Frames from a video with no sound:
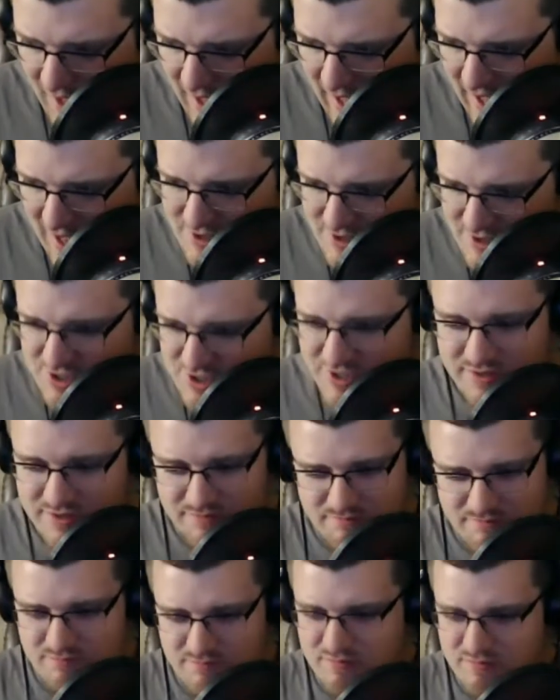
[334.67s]
and just
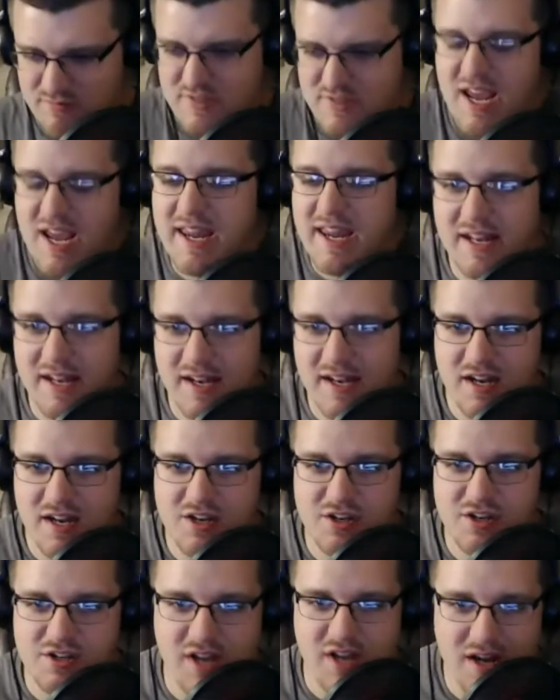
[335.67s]
taking it in,
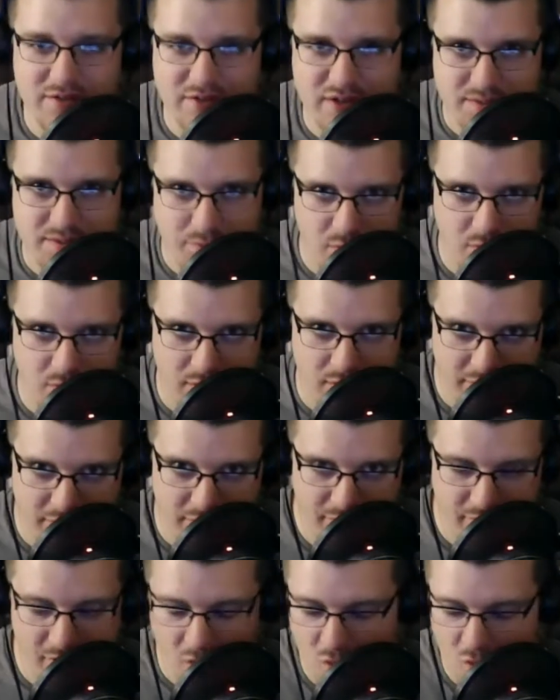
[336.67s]
just kind of exploring,
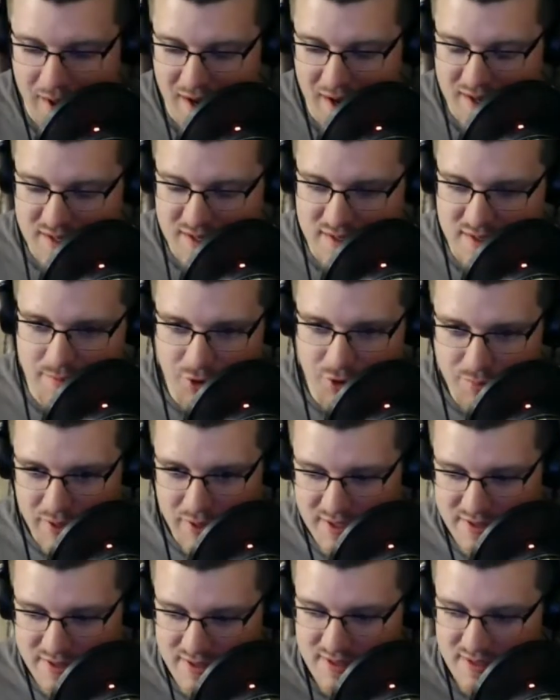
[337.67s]
going back to some of the old
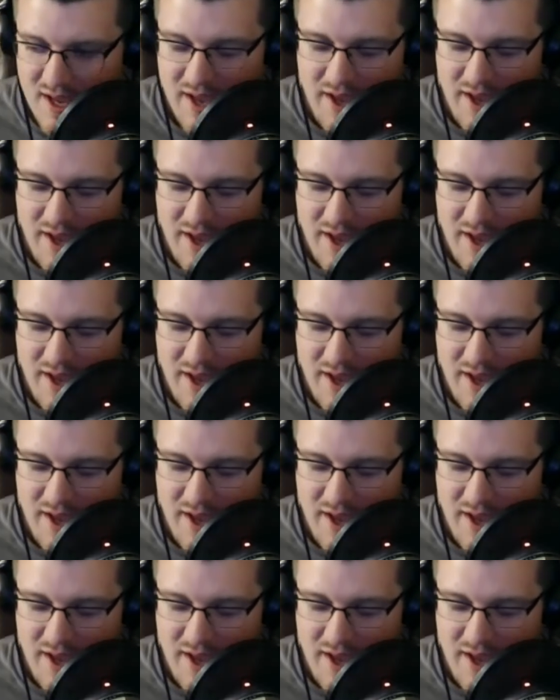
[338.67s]
places.